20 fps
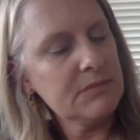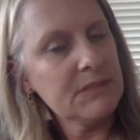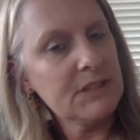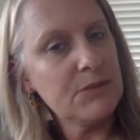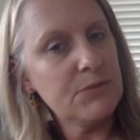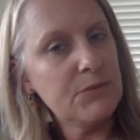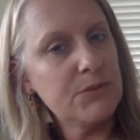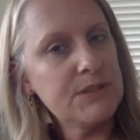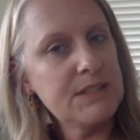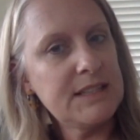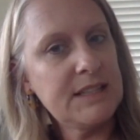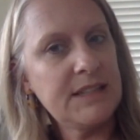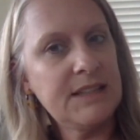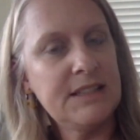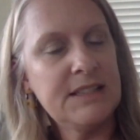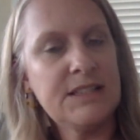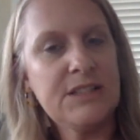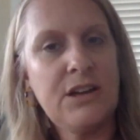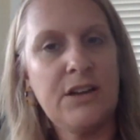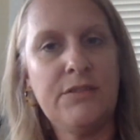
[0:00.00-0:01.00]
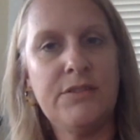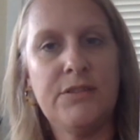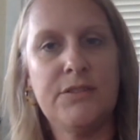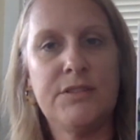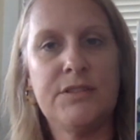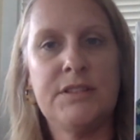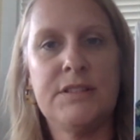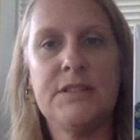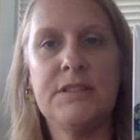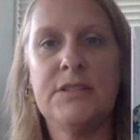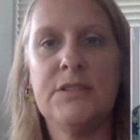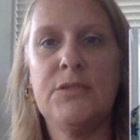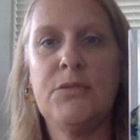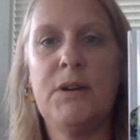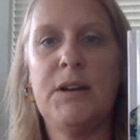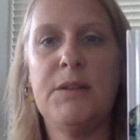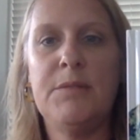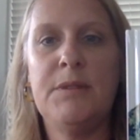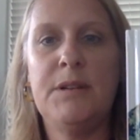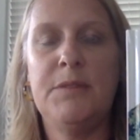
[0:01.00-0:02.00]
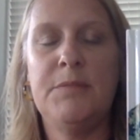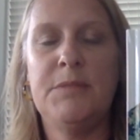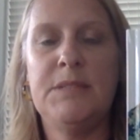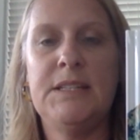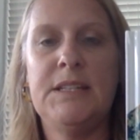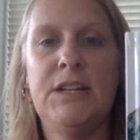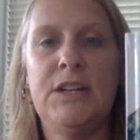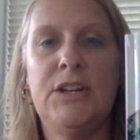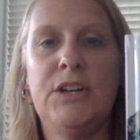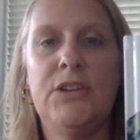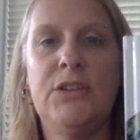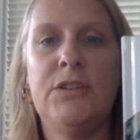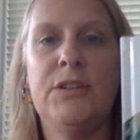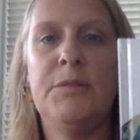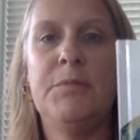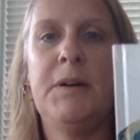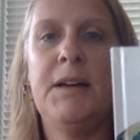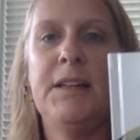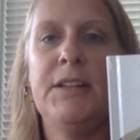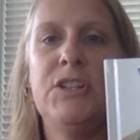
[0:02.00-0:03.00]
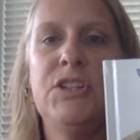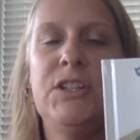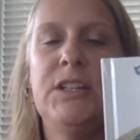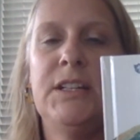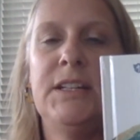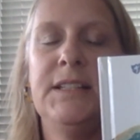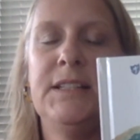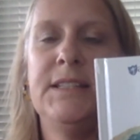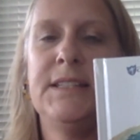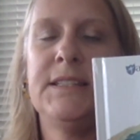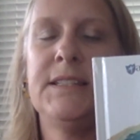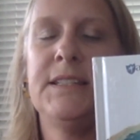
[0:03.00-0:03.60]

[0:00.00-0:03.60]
we'll see, this covers quite a bit of material, and Apologia